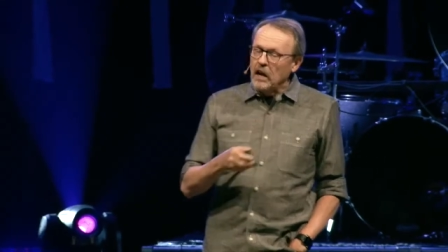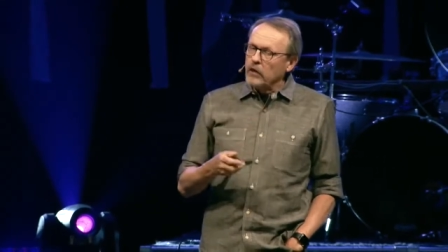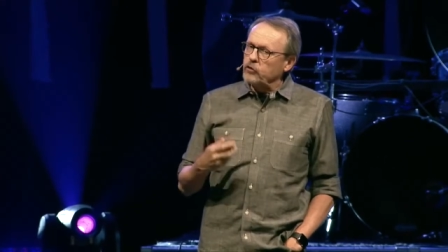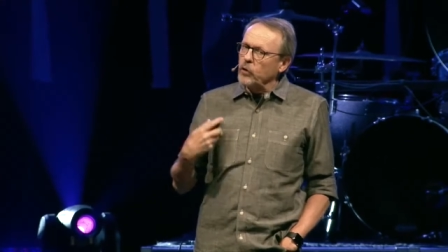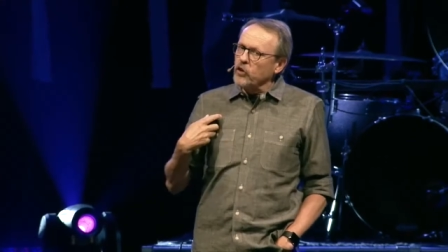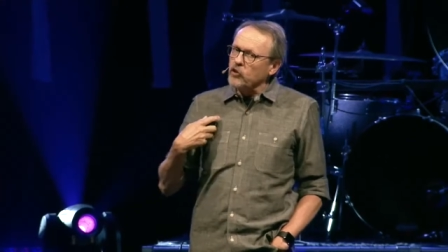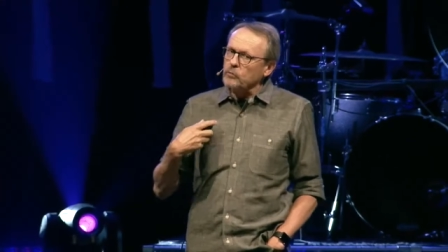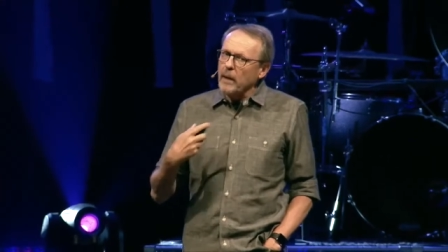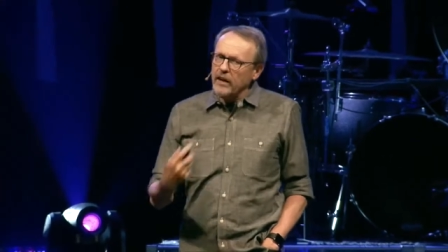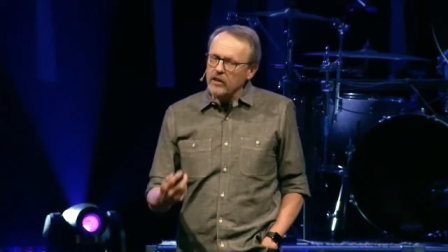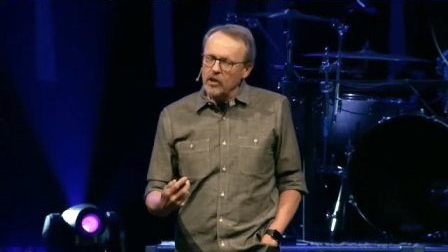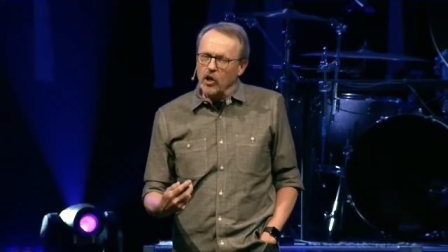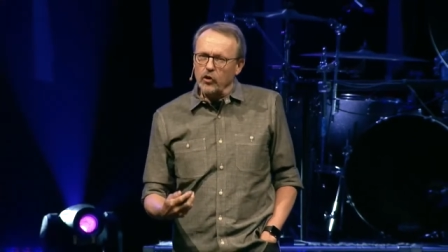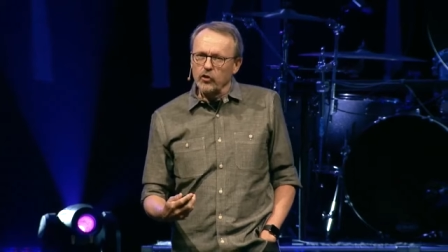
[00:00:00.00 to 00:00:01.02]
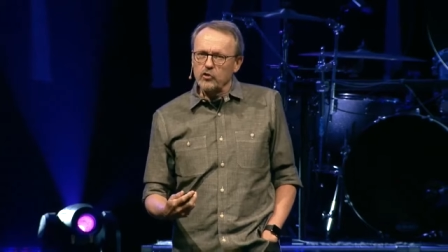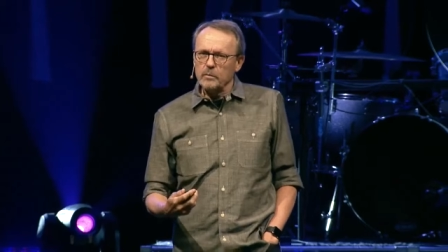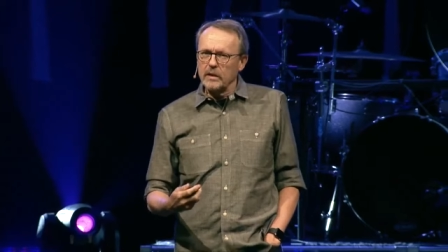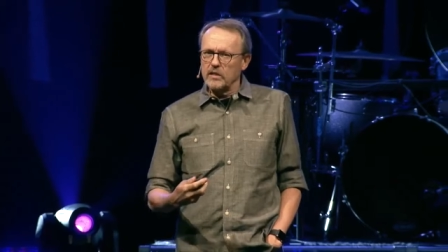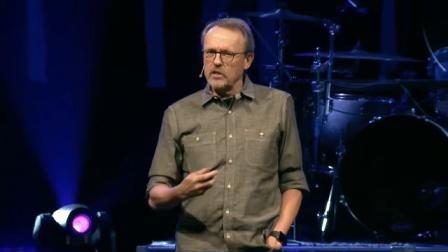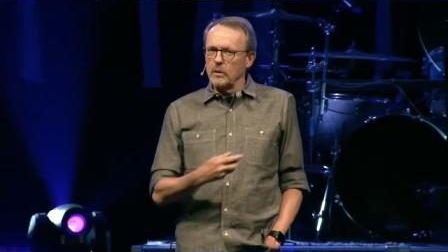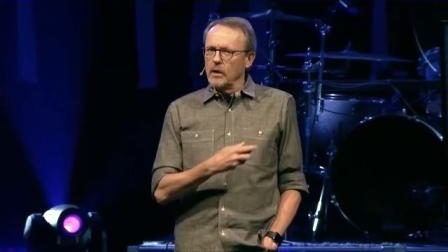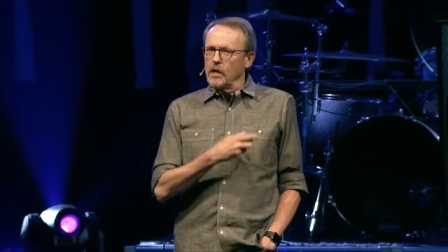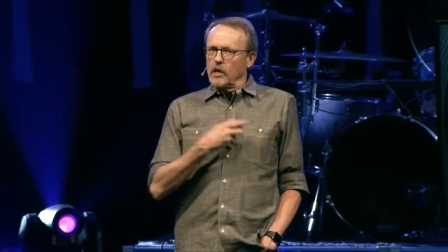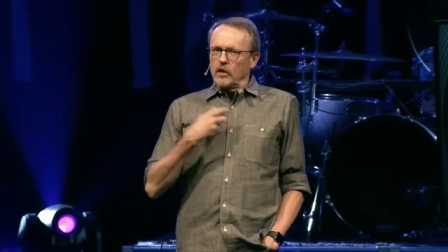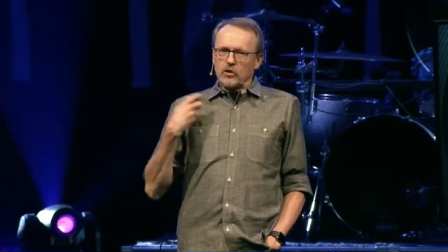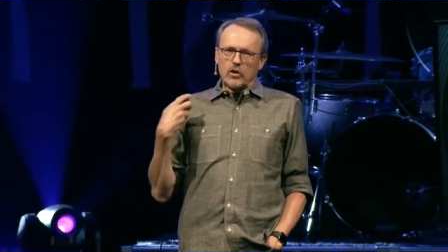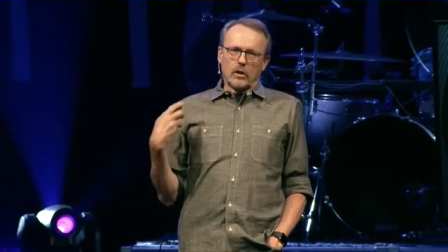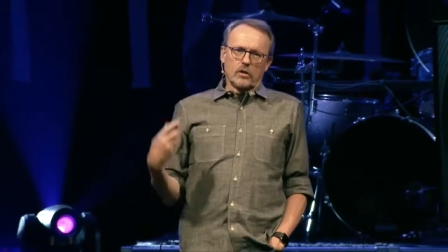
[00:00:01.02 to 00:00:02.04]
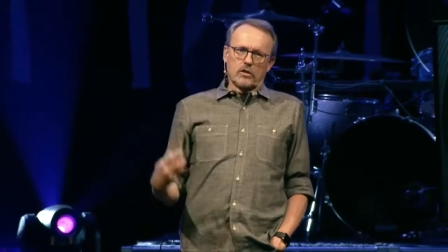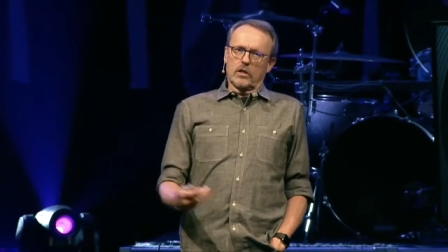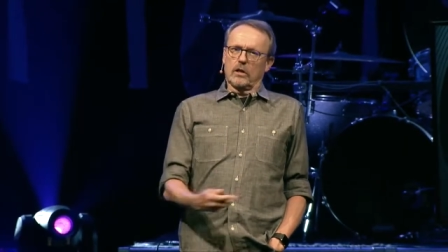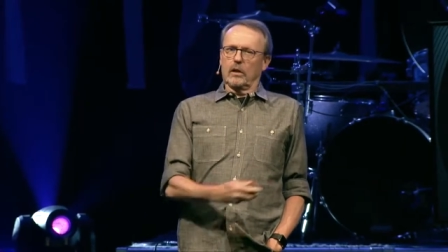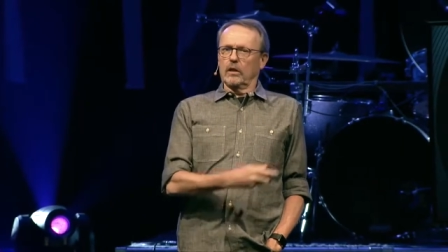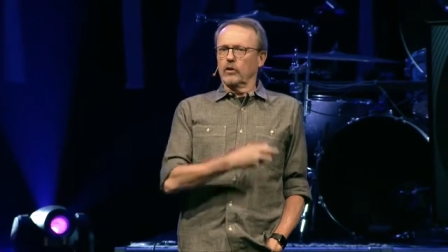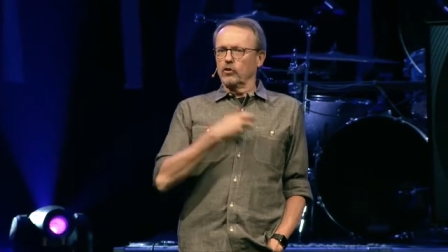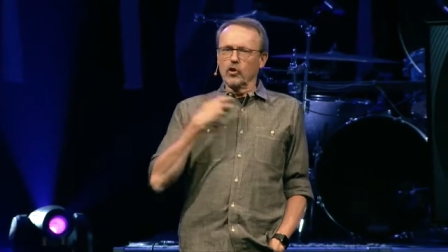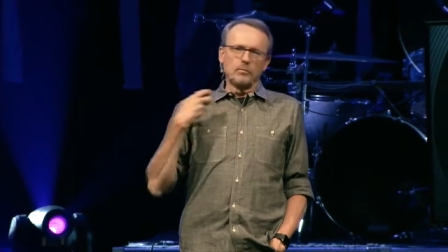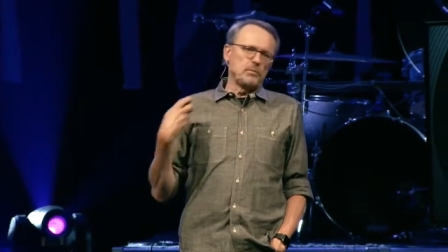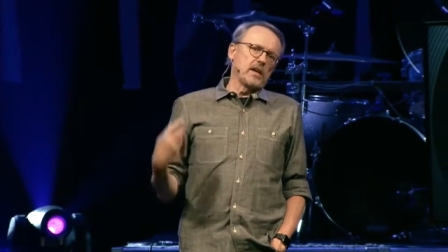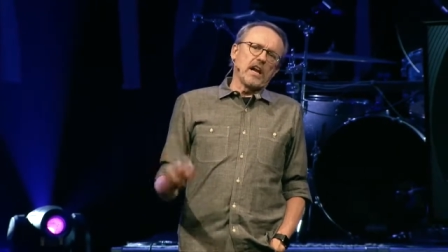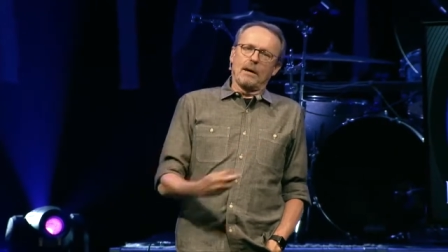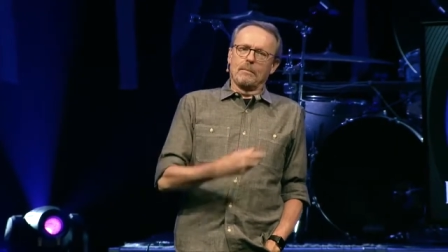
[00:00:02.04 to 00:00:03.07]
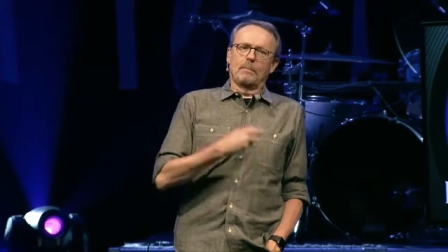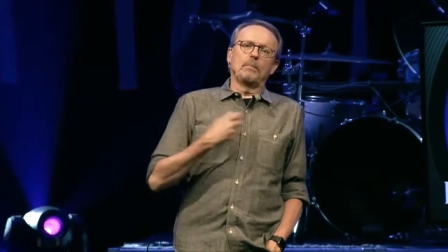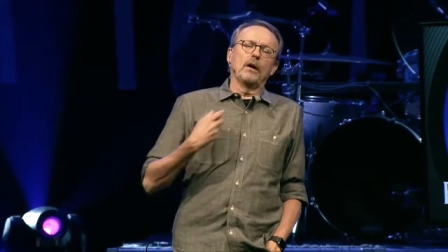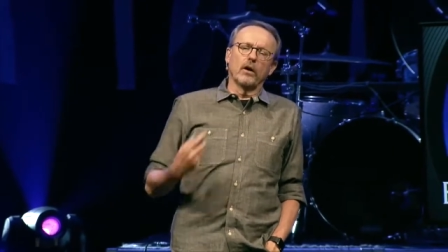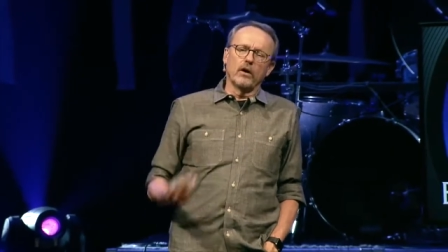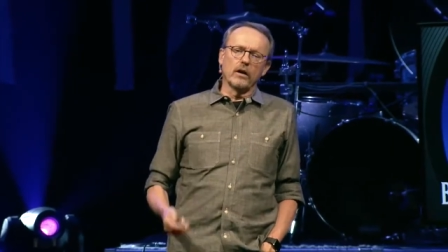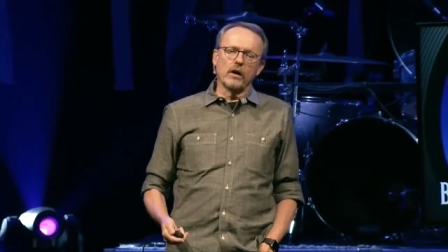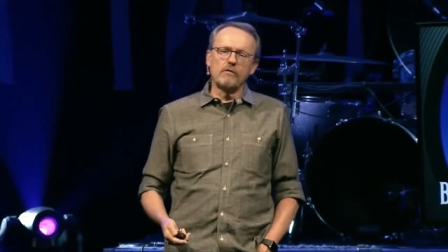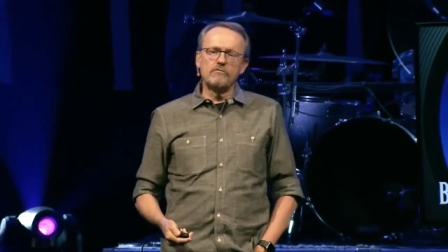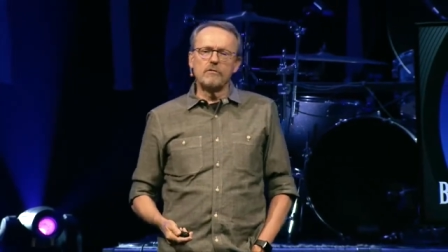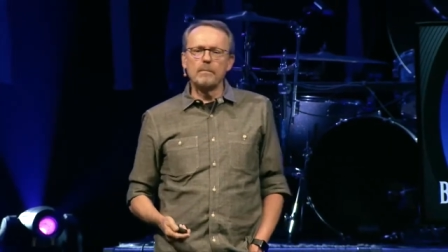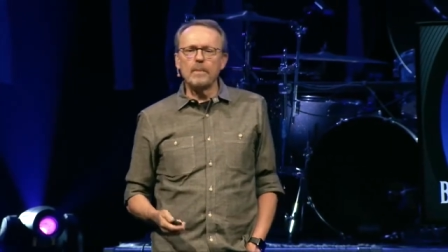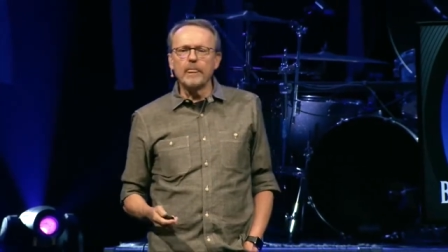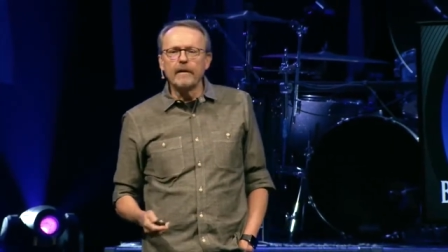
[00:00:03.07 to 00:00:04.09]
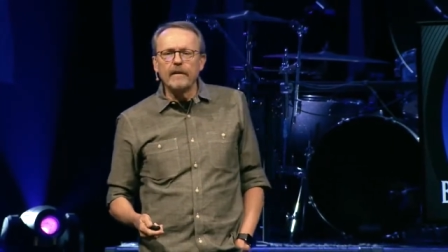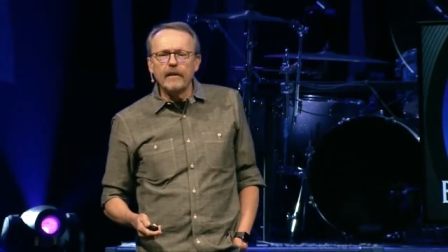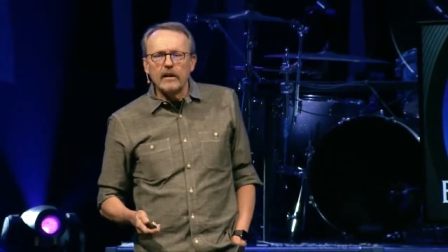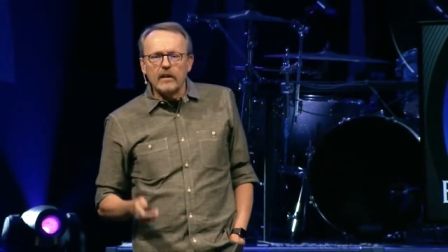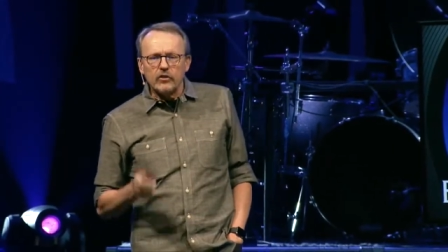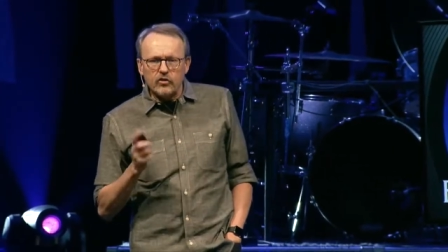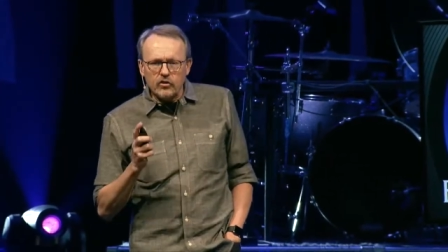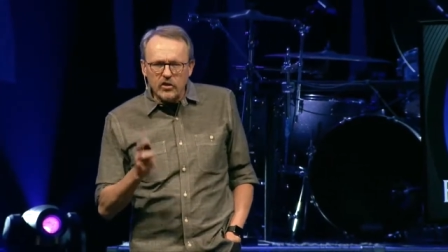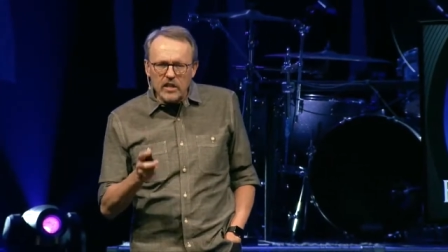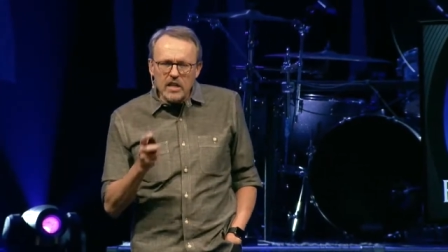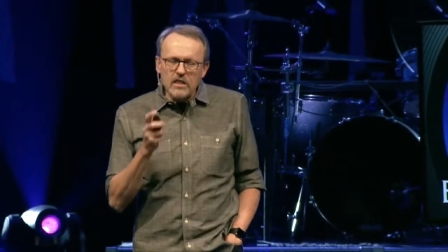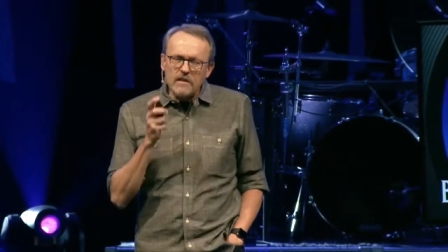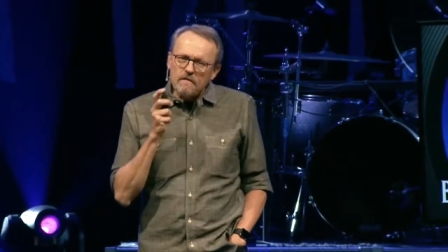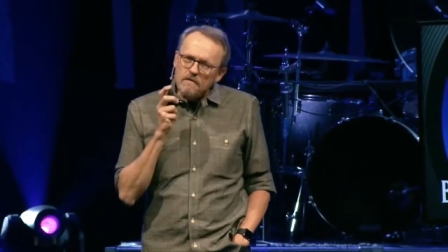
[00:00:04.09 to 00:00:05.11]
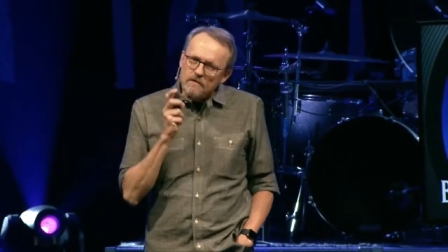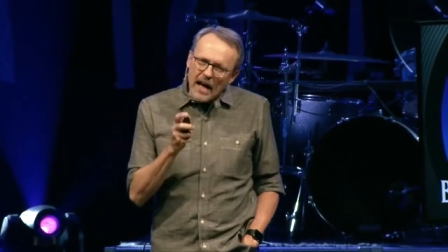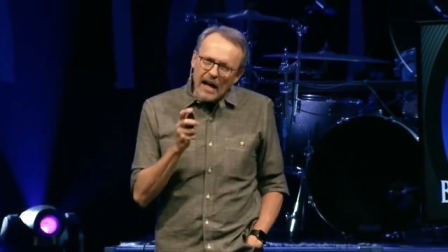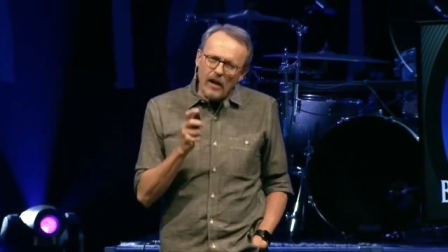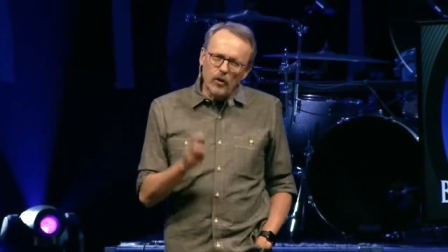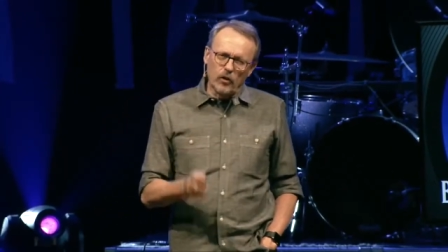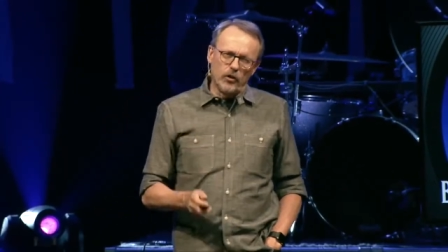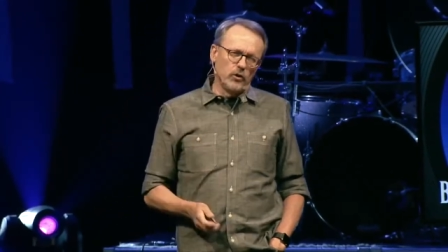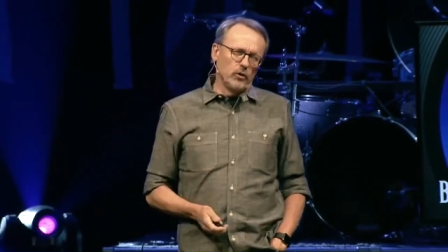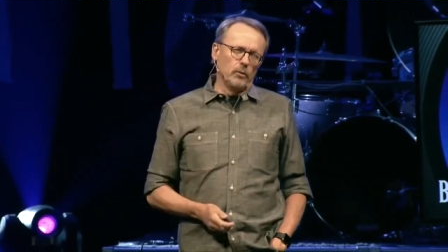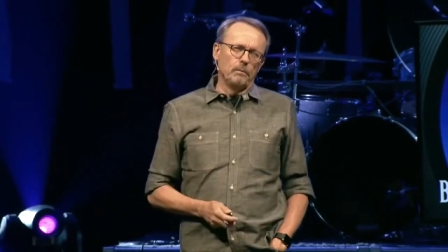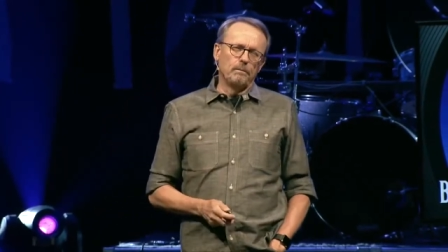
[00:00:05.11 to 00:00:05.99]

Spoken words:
So here's my encouragement to the group that I'm a part of. see the value